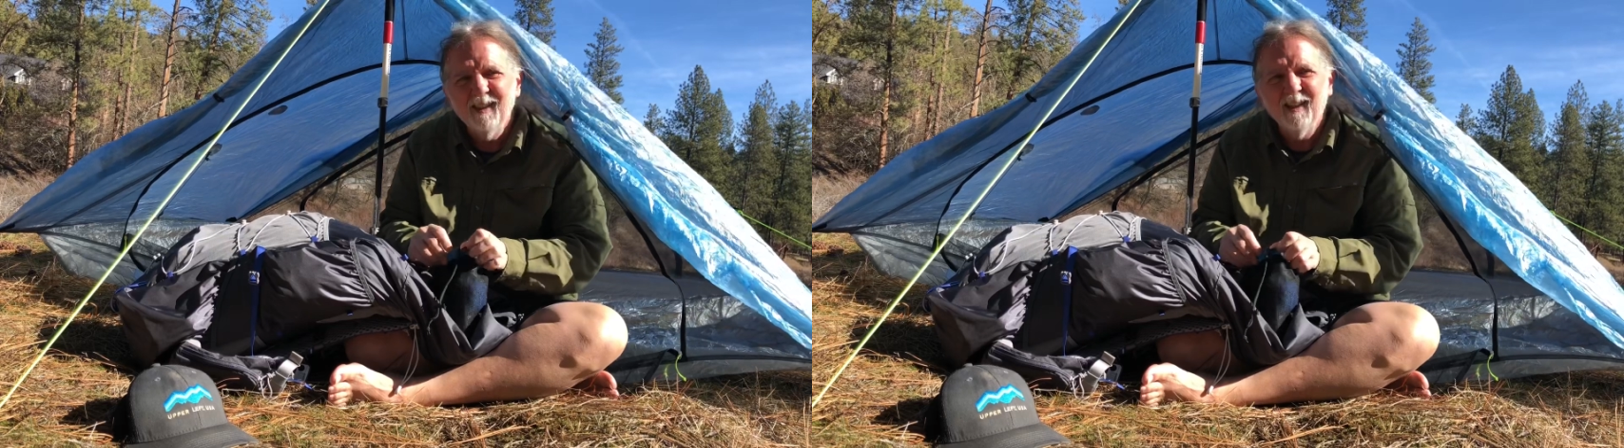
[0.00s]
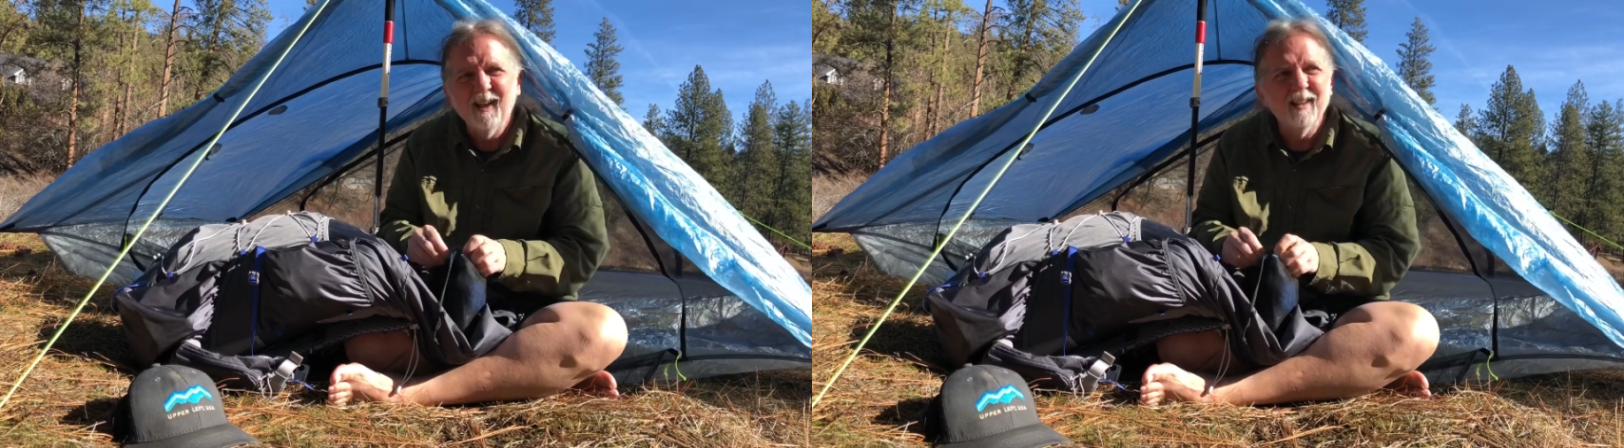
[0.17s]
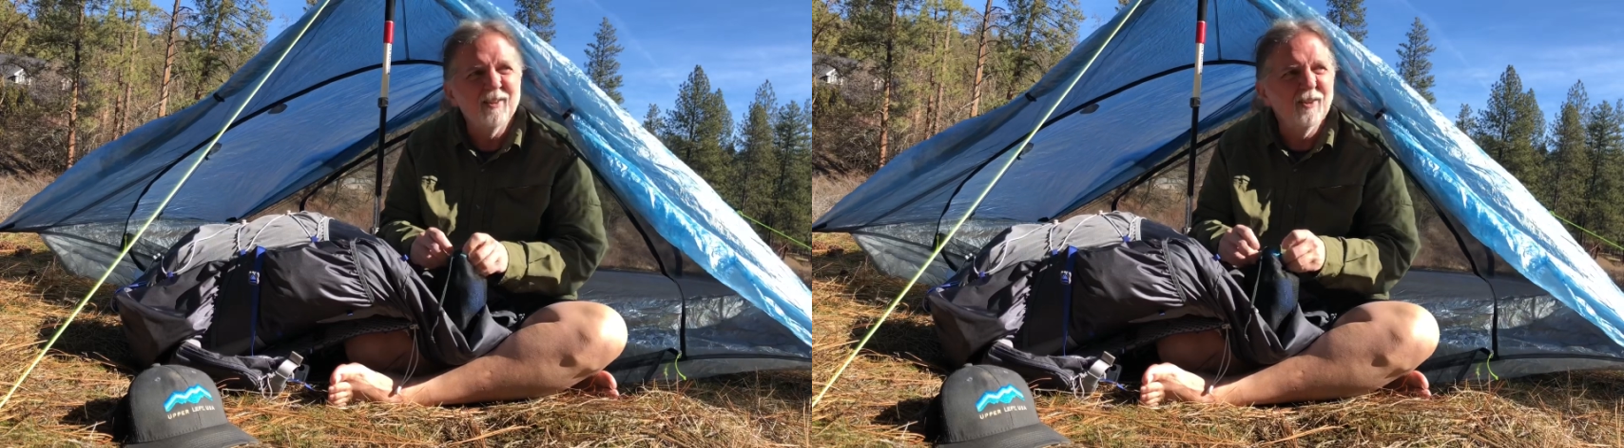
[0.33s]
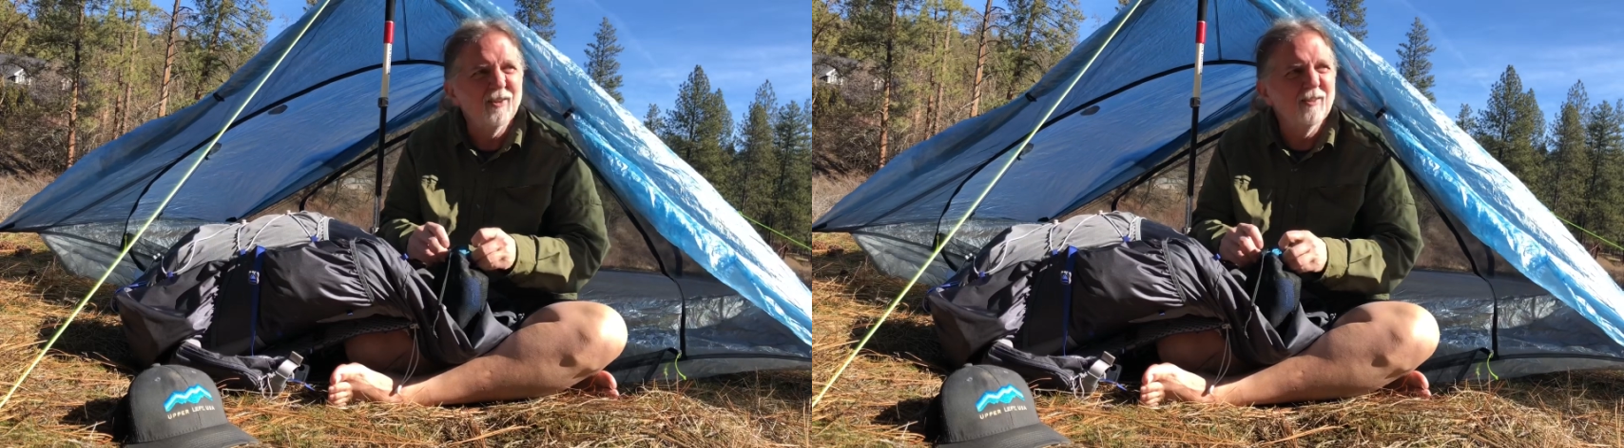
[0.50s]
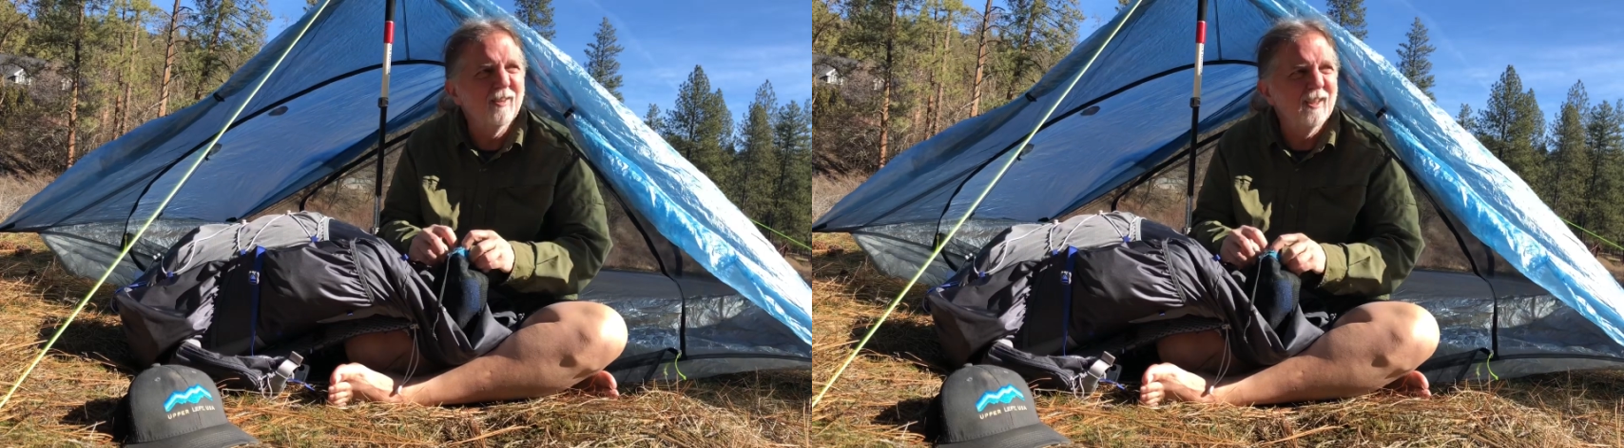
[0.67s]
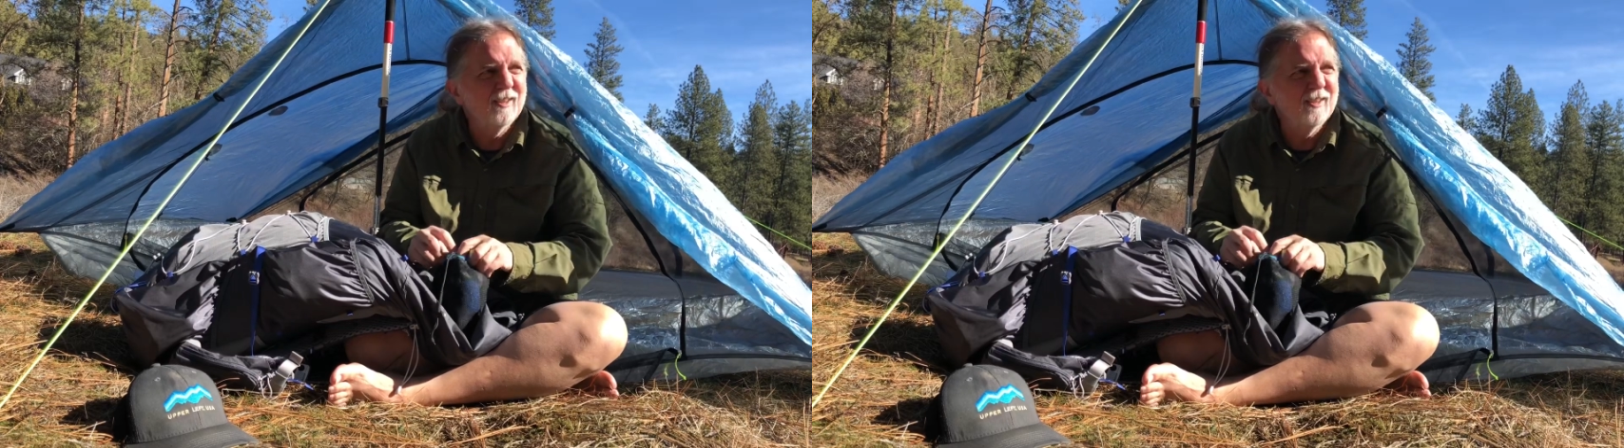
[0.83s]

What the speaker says: I do,